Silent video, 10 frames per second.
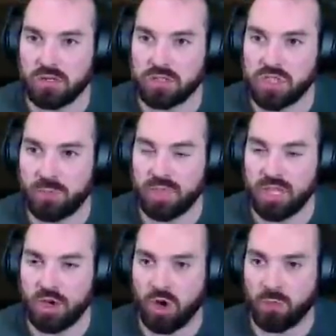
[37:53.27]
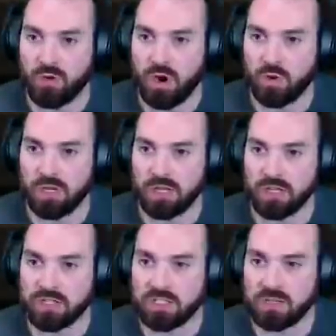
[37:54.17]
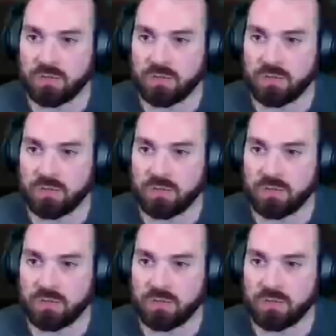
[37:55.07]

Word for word: something on our priority list.